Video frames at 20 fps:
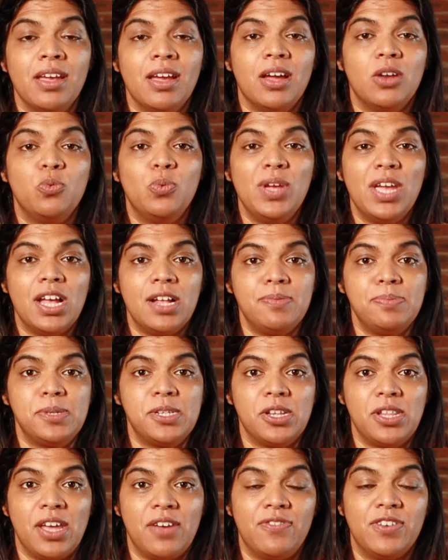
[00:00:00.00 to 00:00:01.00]
and we help
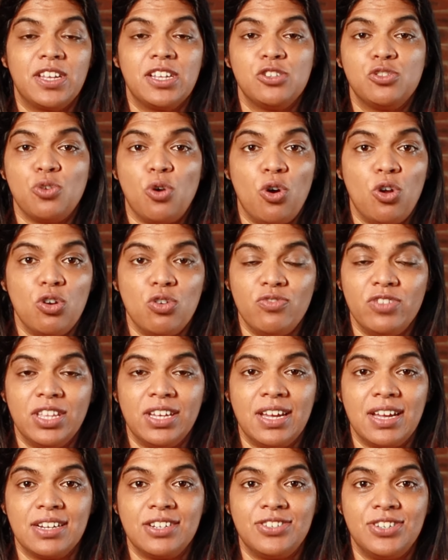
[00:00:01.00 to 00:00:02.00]
South Africans all over the
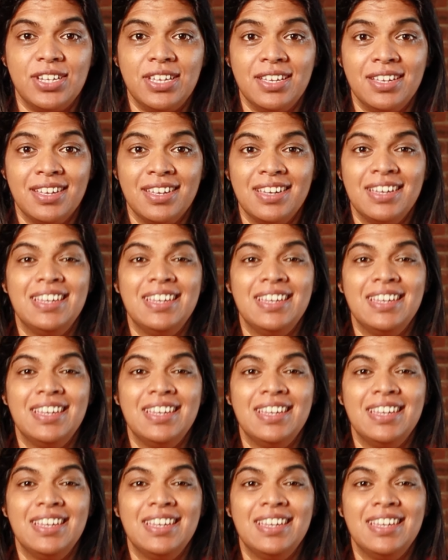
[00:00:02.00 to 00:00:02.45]
country,